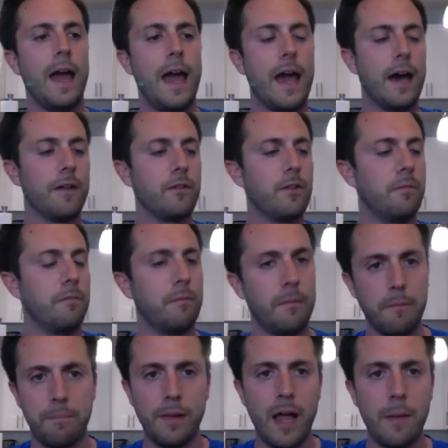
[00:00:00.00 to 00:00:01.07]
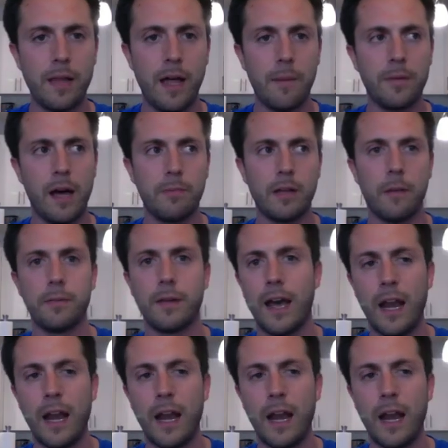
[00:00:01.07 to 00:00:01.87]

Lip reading: at blah, blah, blah, blah, blah.